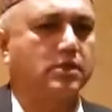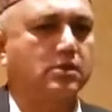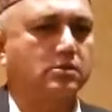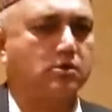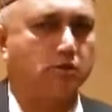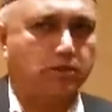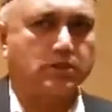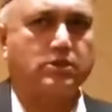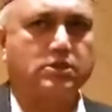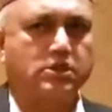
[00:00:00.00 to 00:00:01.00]
not
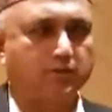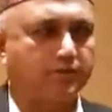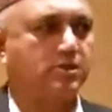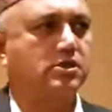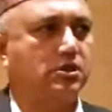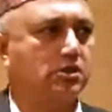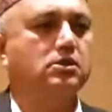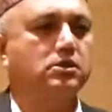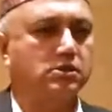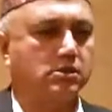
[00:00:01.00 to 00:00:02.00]
a sufficient
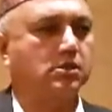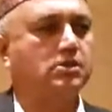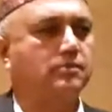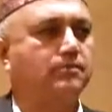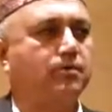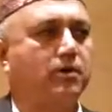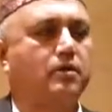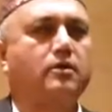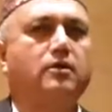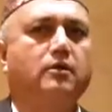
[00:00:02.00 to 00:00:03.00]
incentive
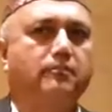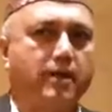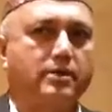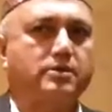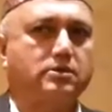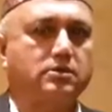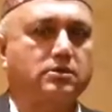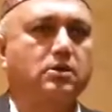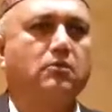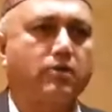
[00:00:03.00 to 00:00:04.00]
for patient.
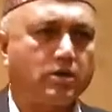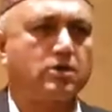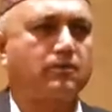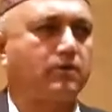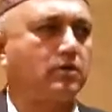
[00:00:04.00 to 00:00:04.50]
First of all,